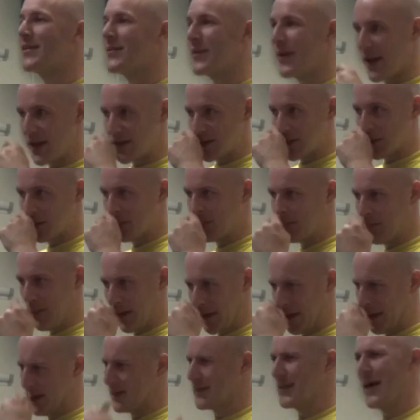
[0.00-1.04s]
explanation,
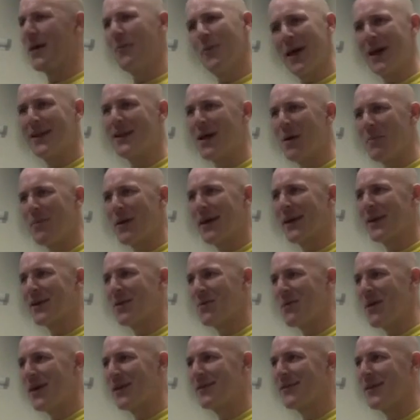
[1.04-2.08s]
because then we end up being
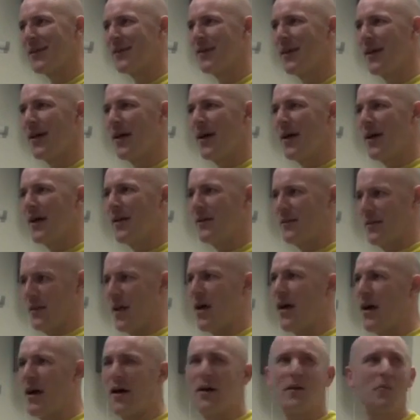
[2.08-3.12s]
committed
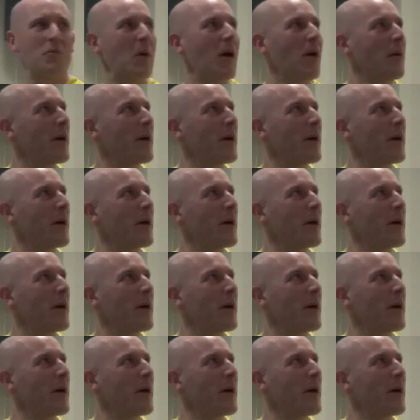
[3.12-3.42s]
to,